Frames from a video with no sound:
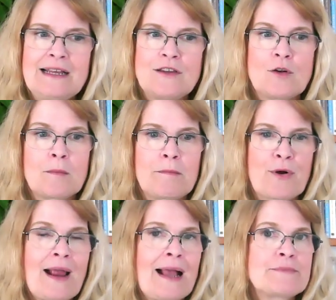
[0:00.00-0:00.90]
you know,
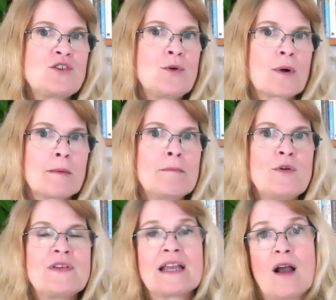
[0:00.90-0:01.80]
perhaps you are
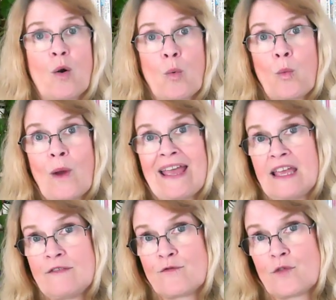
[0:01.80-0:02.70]
moving
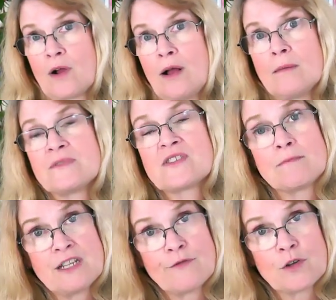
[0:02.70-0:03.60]
away from
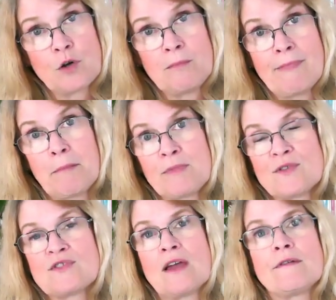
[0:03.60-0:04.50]
some difficult
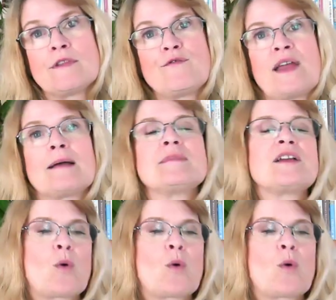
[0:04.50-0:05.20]
members of the family,